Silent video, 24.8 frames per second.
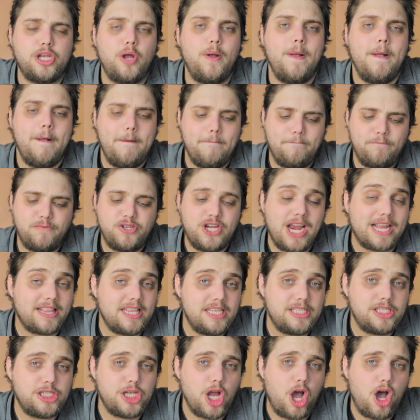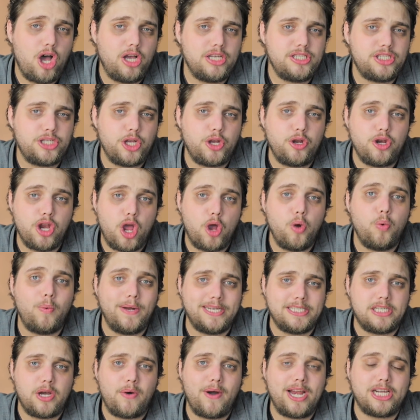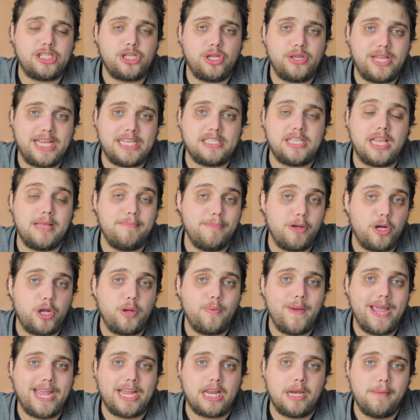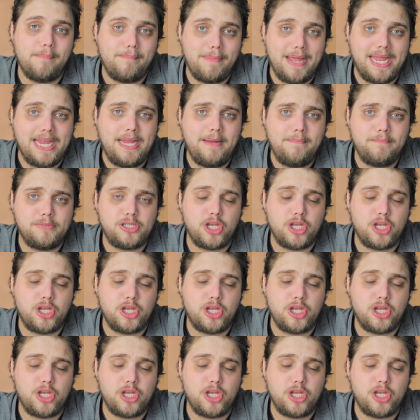So check the stars so you know which direction things like the Milky Way are gonna be,